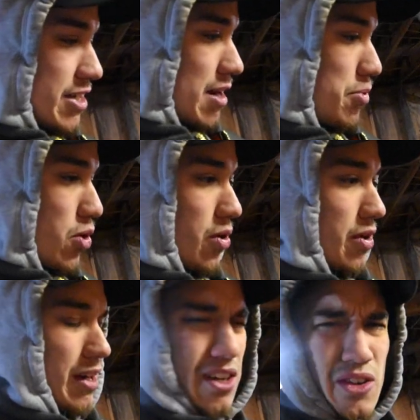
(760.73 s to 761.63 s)
I just gotta put
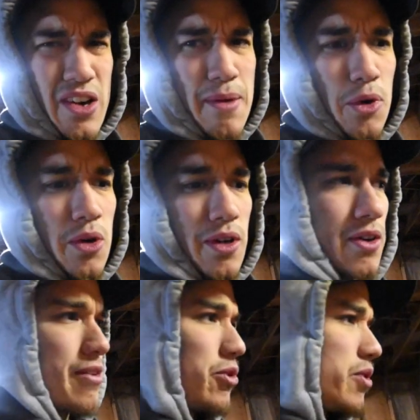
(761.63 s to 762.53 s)
oil. I gotta go grab oil. I
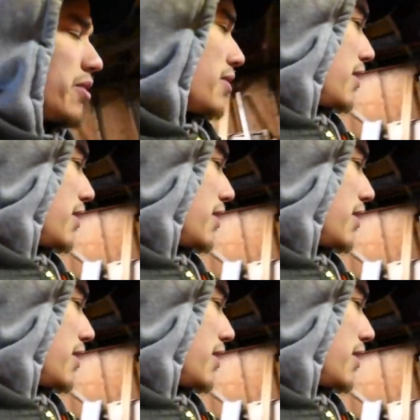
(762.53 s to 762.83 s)
don't have oil